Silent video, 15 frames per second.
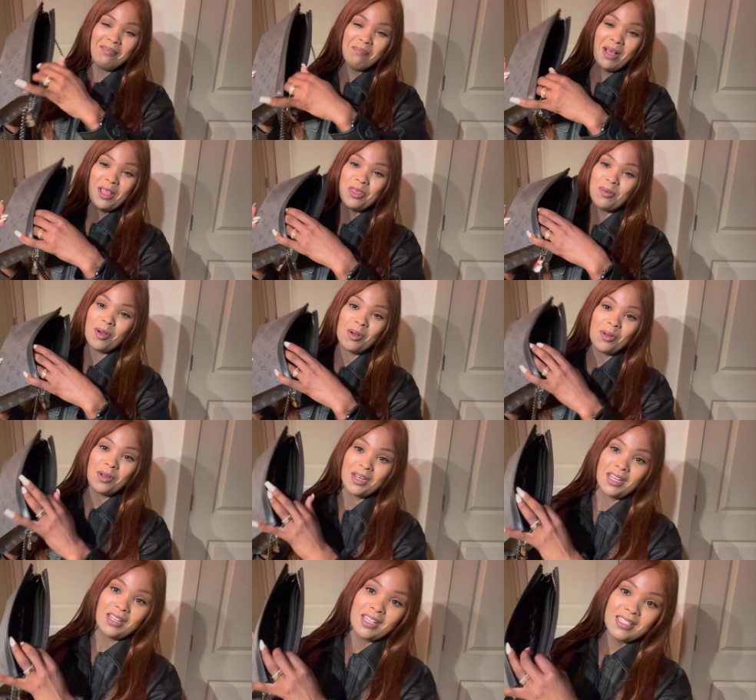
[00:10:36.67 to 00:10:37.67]
my throw on
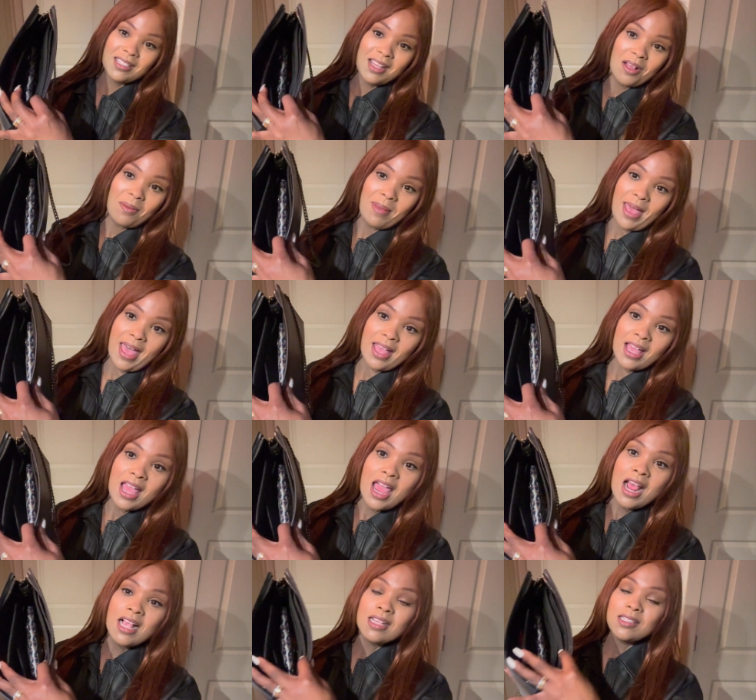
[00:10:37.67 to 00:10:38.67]
and let's go bag.
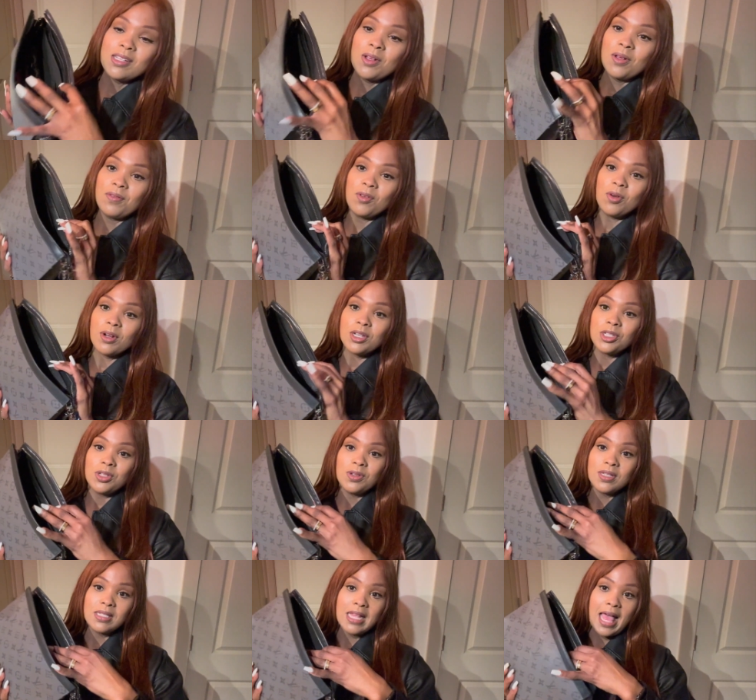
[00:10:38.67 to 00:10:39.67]
So of course you
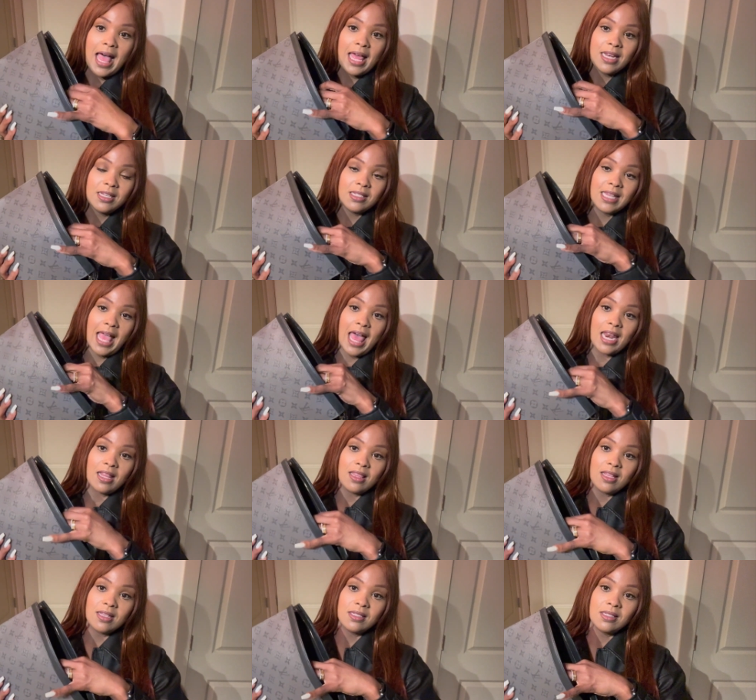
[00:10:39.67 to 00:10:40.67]
just add, just added
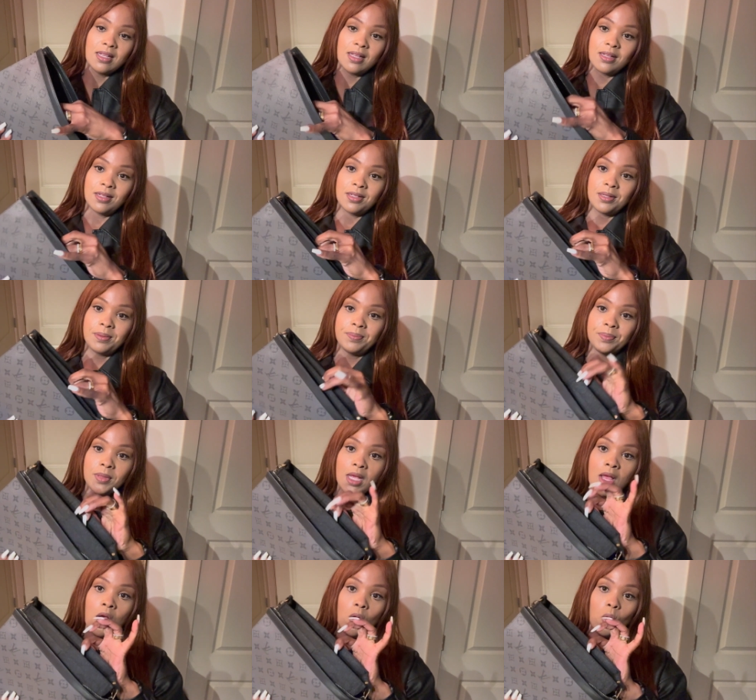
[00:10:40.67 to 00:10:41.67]
this um,
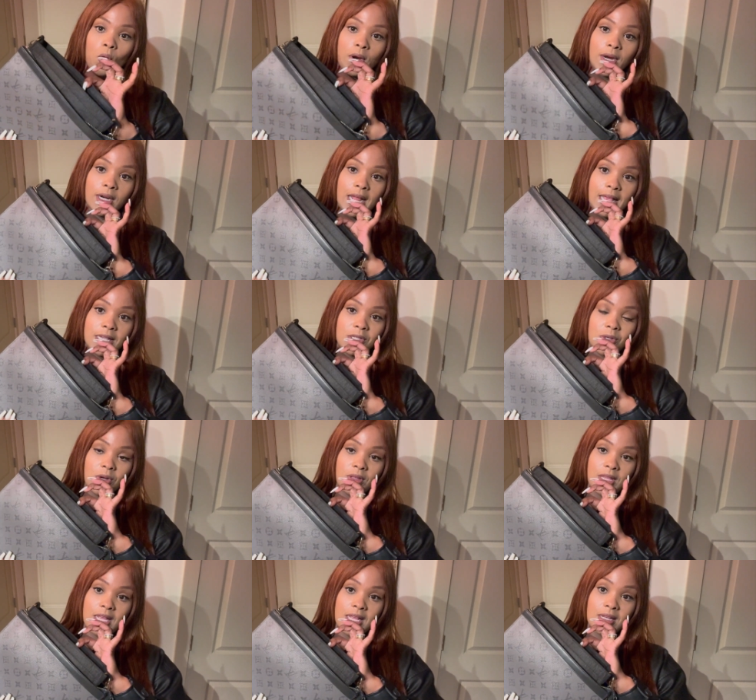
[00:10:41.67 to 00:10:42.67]
organizer
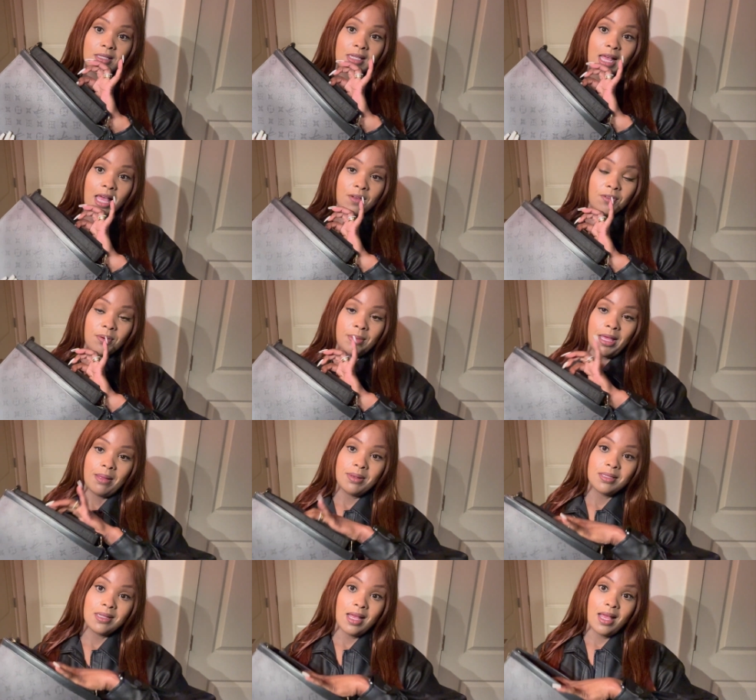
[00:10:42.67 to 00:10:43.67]
on the inside from
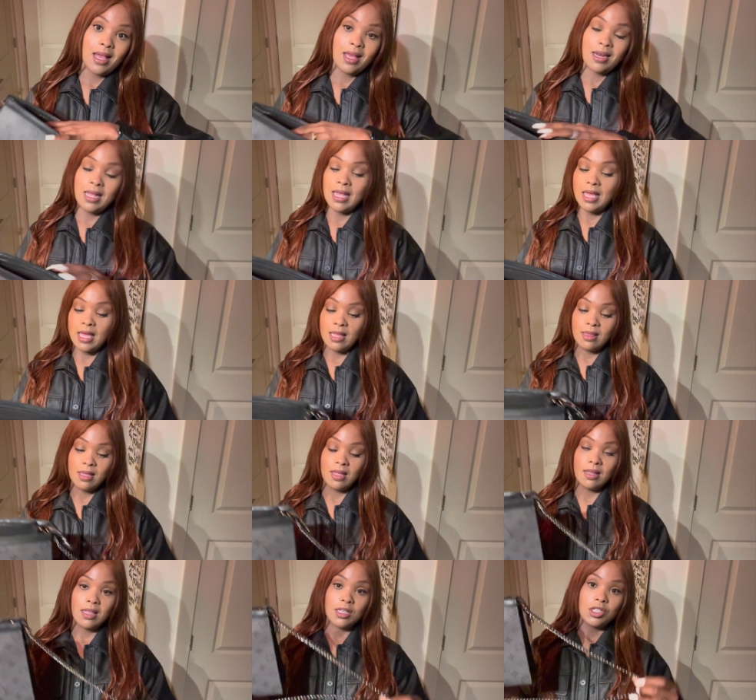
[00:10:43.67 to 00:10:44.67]
Amazon and
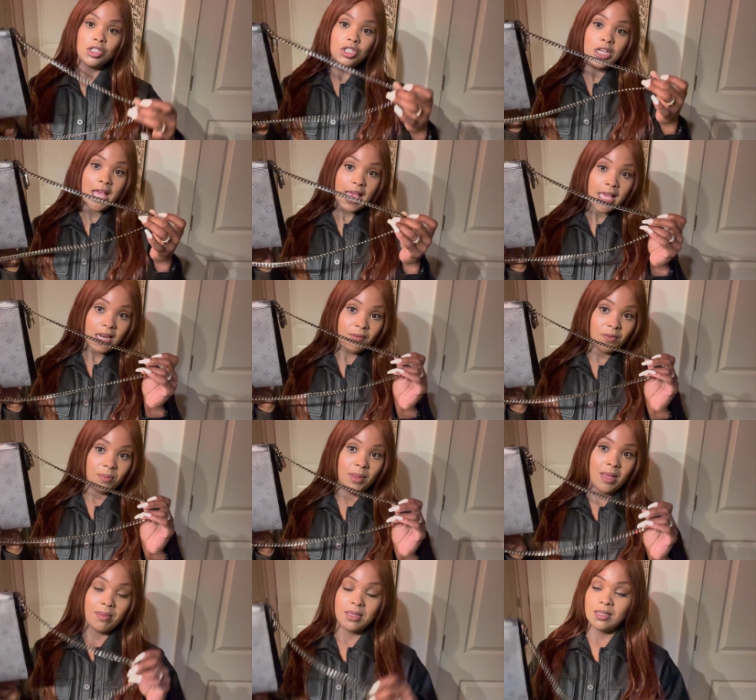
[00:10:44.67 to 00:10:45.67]
then this chain from
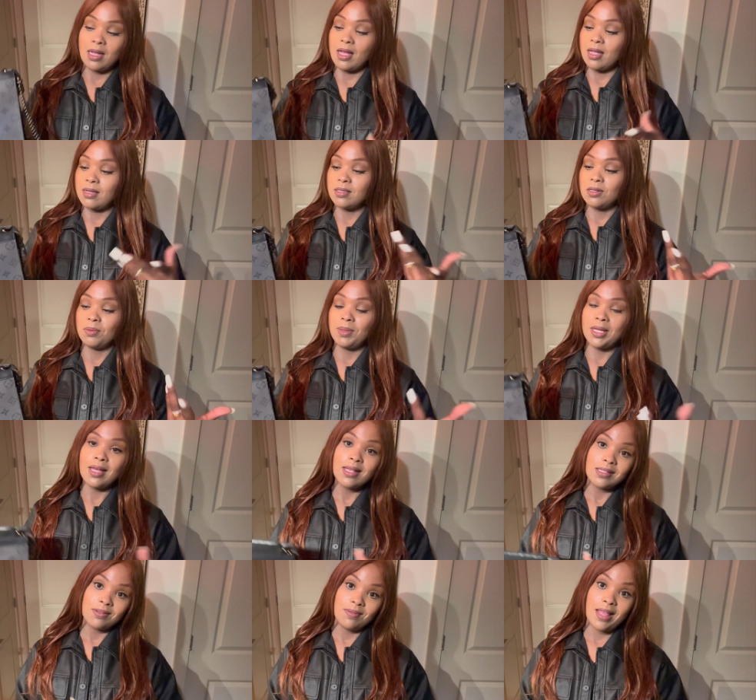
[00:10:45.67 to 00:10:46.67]
Amazon. So
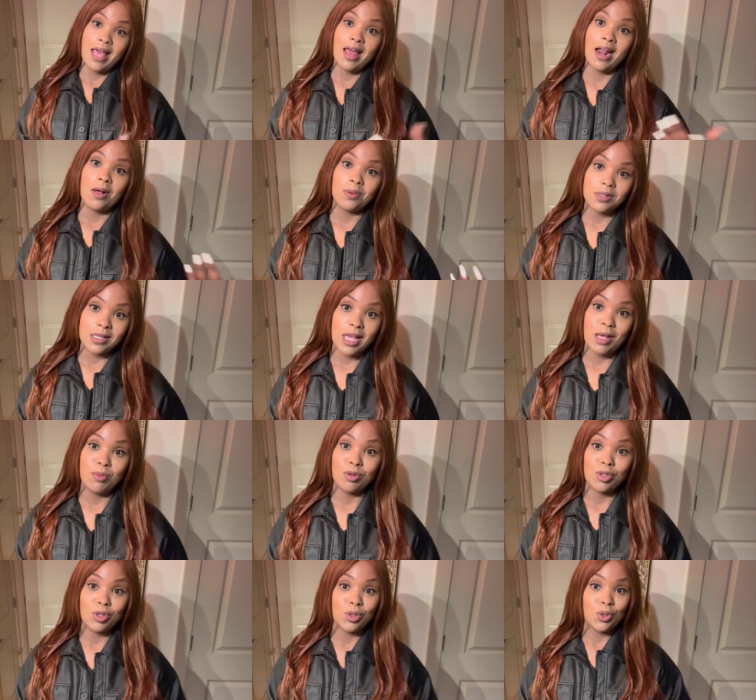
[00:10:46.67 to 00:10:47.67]
because of that, I was
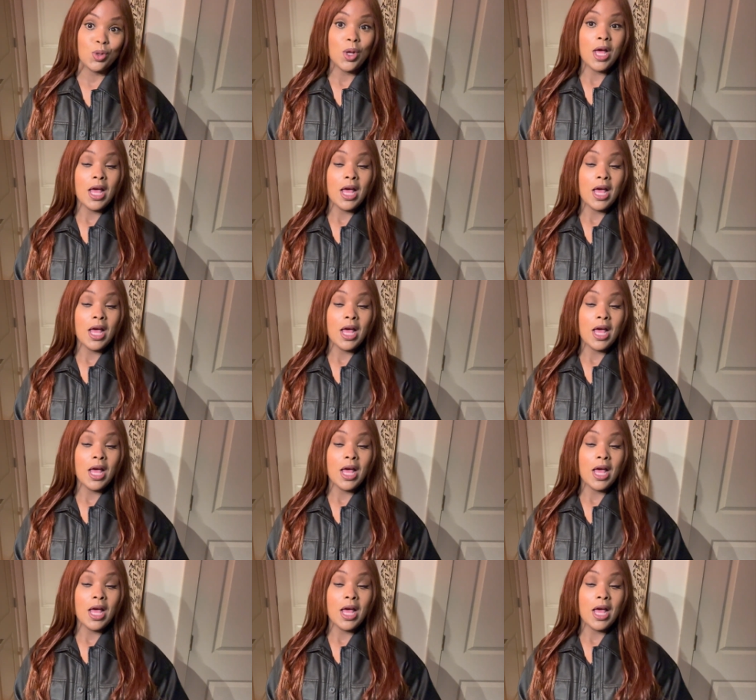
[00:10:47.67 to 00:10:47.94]
able to